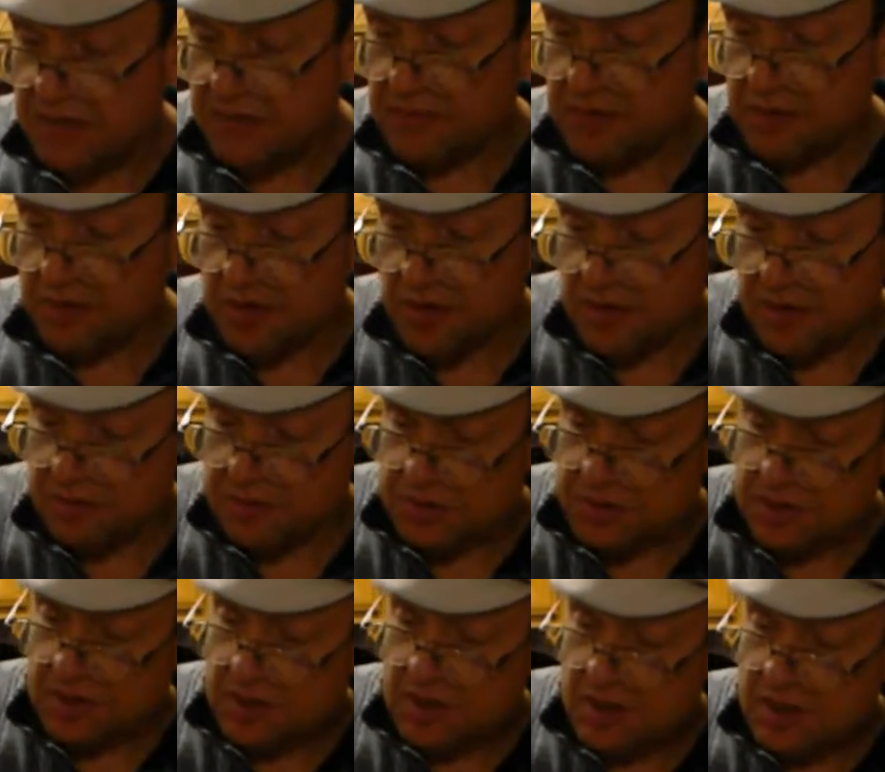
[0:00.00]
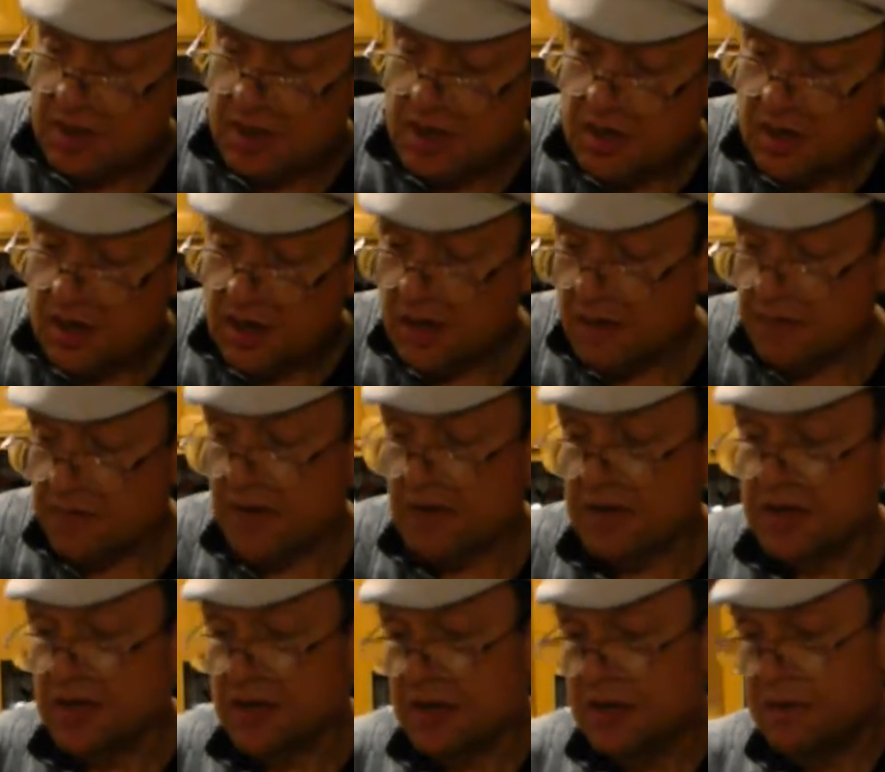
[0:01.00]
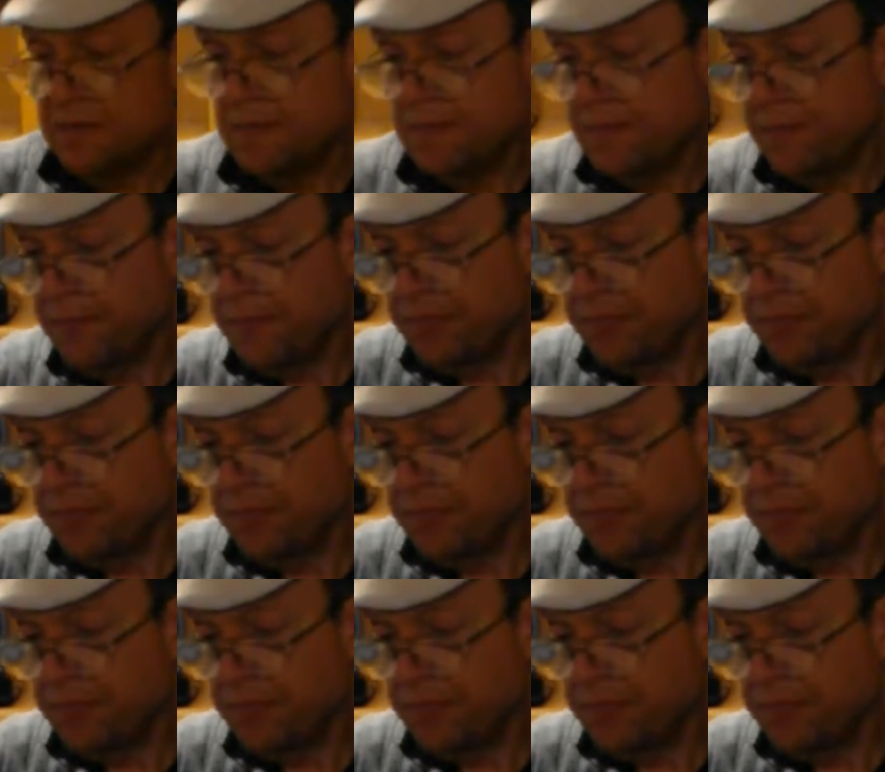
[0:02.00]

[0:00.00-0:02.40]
I have 2 cups of onion.